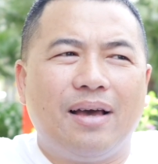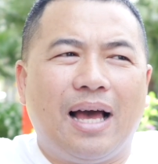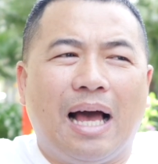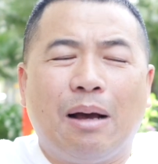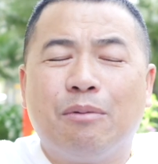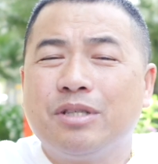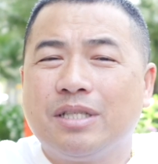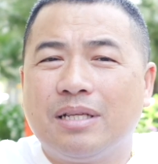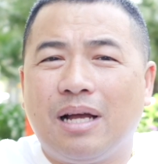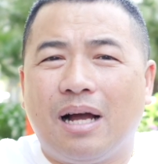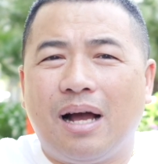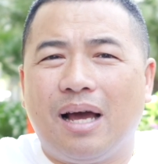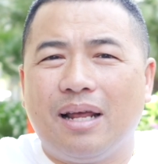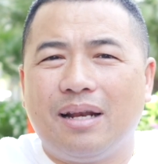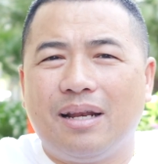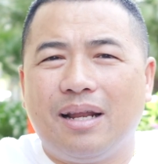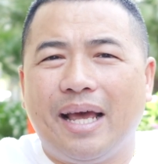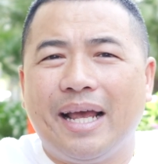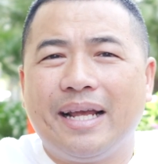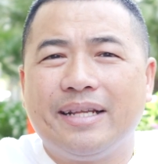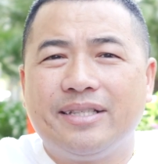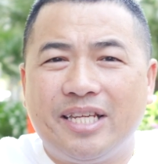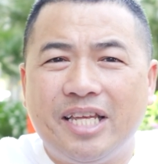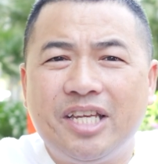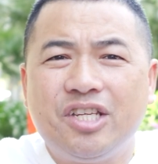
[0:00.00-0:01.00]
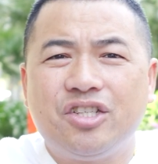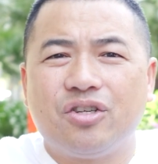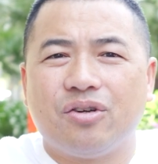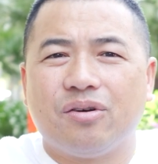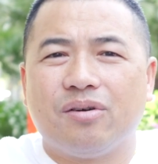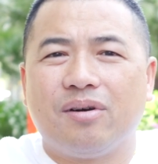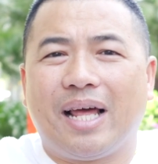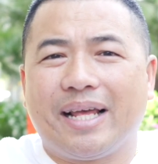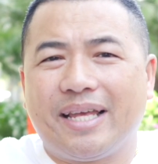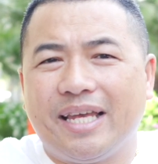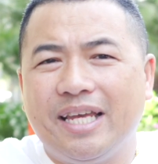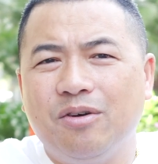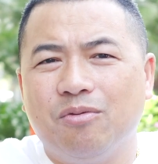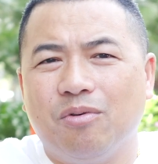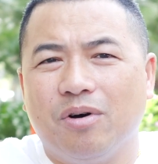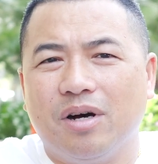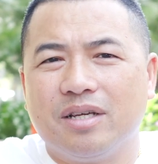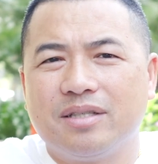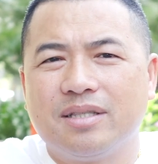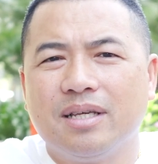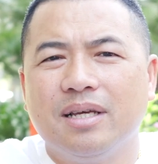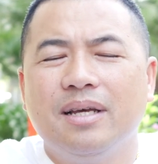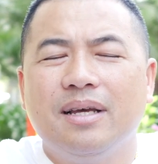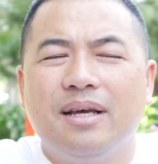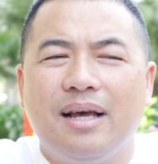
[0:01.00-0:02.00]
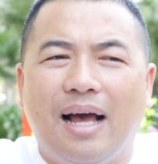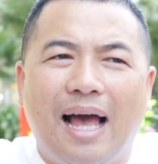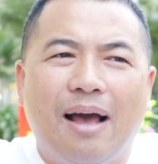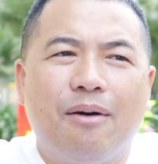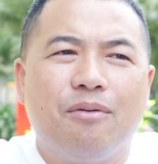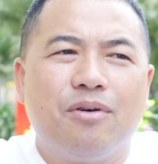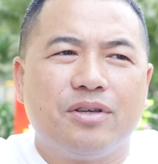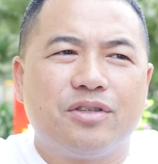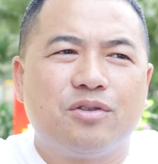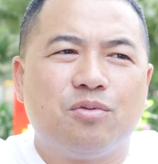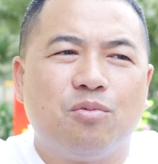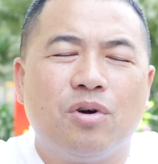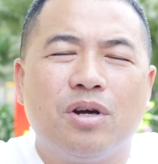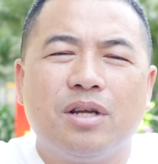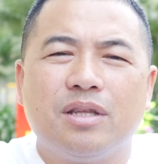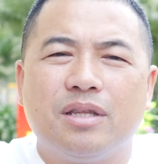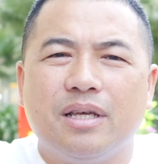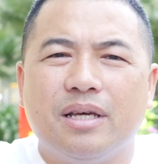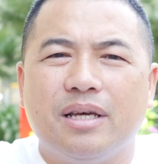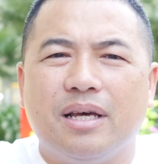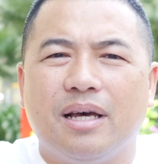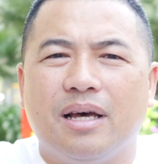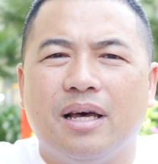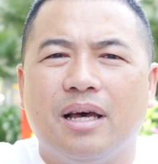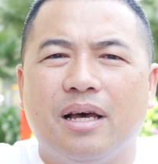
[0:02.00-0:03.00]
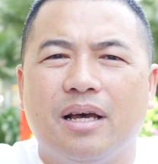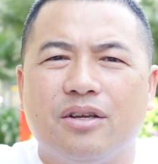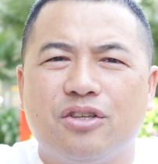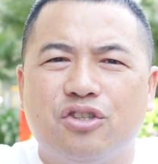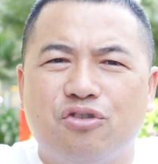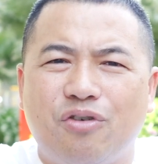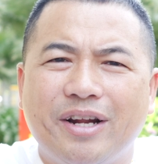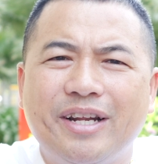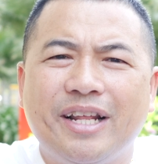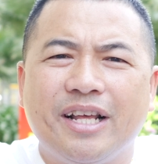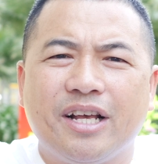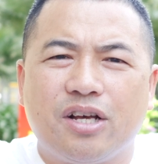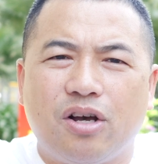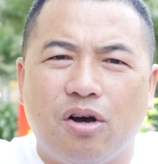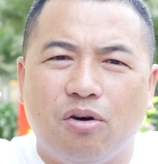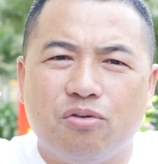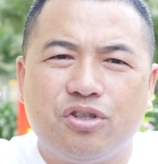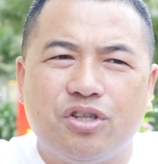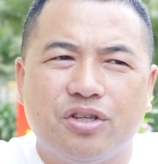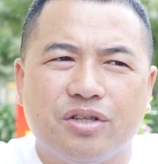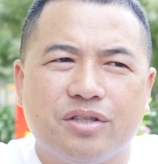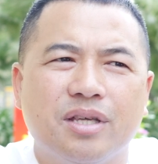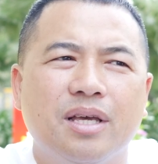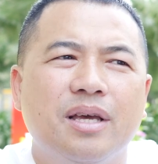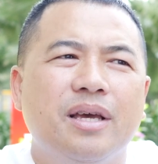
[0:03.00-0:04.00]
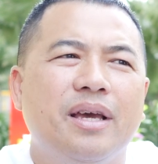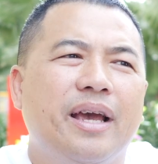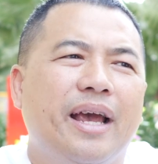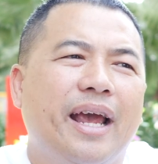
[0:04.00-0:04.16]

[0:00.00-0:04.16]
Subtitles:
was not a teacher like he was. I was one of the trading coaches